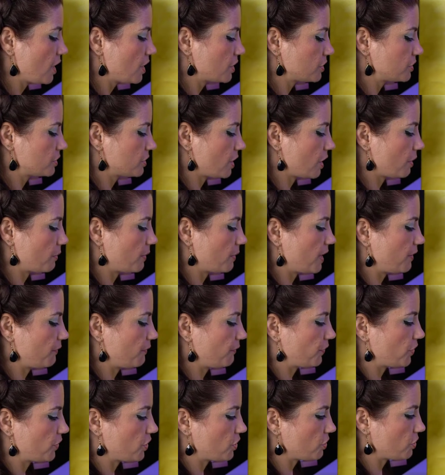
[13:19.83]
So
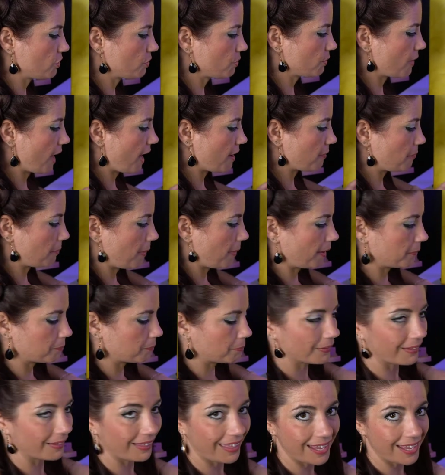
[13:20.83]
if you have
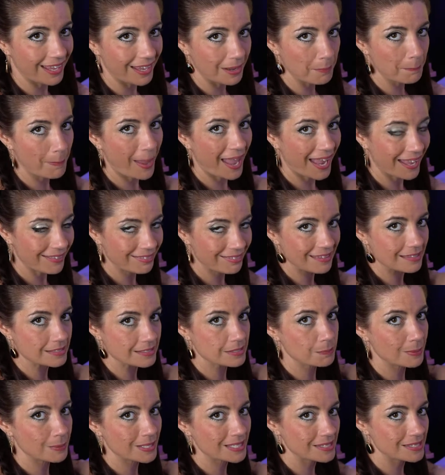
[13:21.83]
plate paint
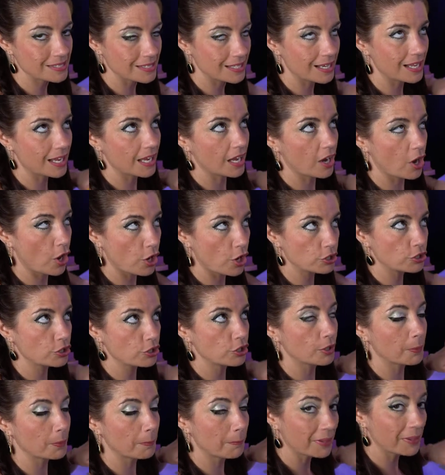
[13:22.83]
that's been sitting on
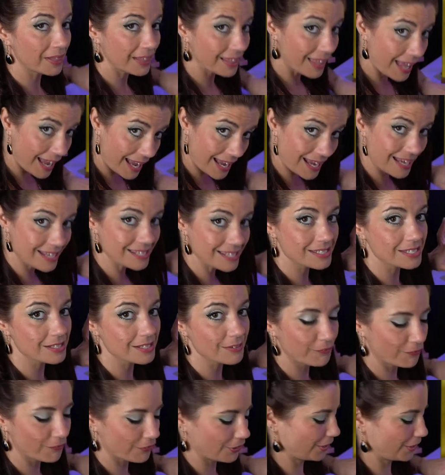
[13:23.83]
your plate
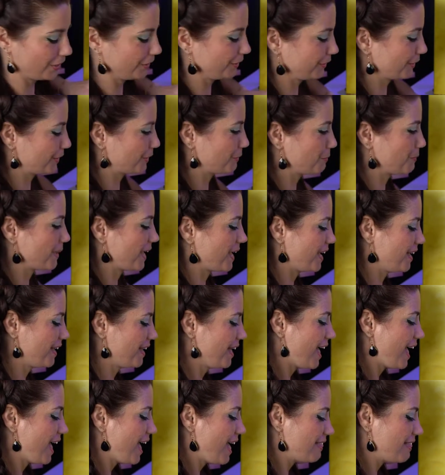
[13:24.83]
for a little bit,
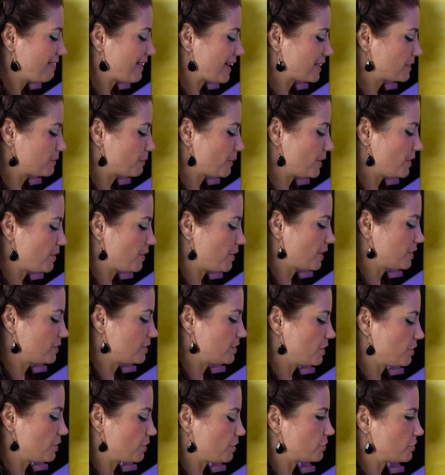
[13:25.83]
that's what you can
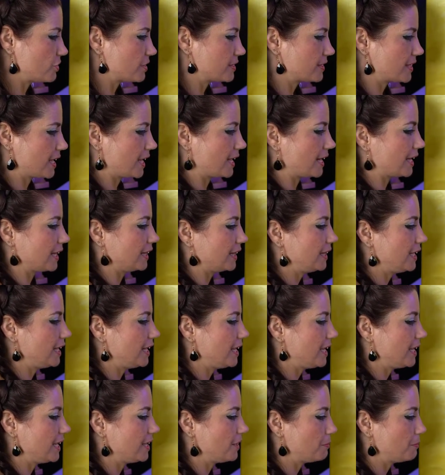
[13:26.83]
do. You just get a
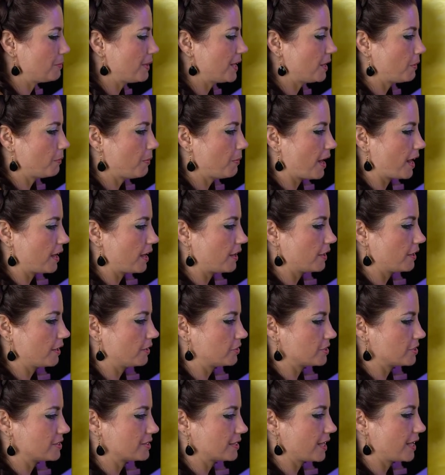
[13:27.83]
little bit of water,
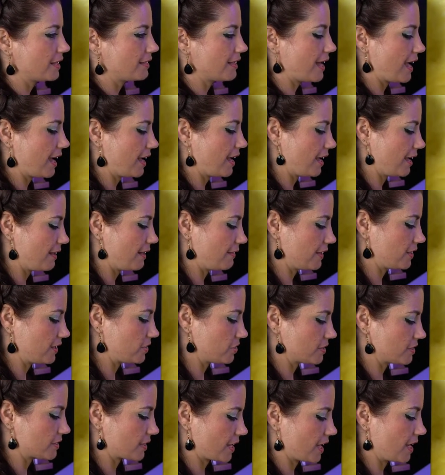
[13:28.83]
just like that, and then
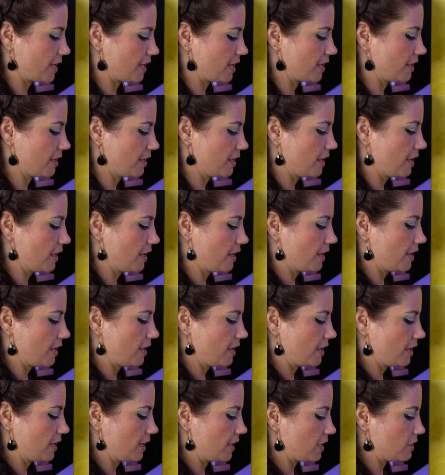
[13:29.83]
just kind of
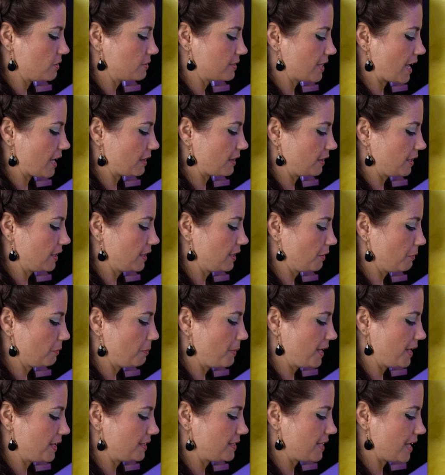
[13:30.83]
use that little
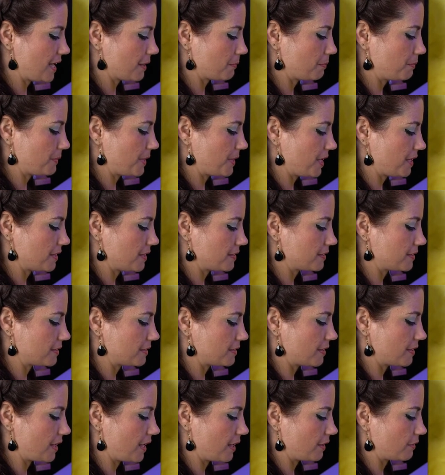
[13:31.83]
bit of
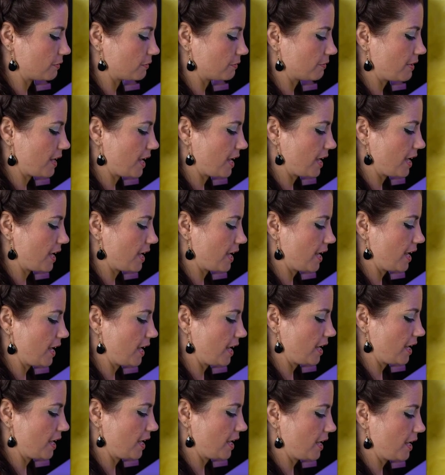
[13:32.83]
dampness and
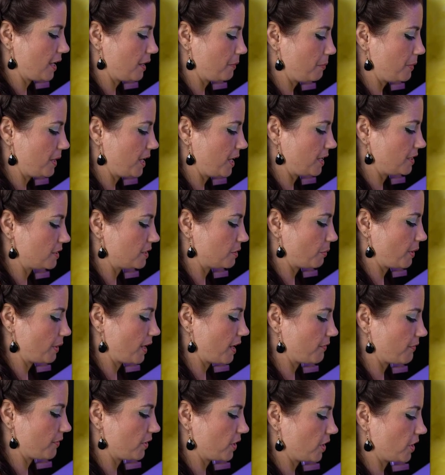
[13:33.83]
rub it into
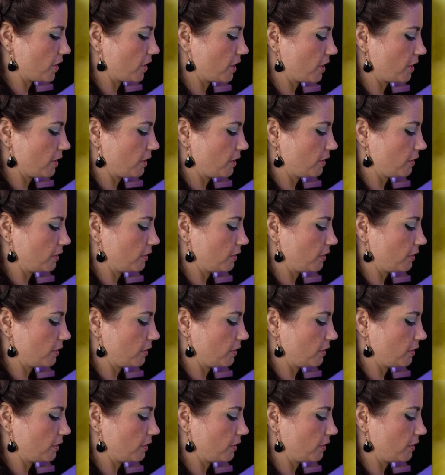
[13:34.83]
whatever your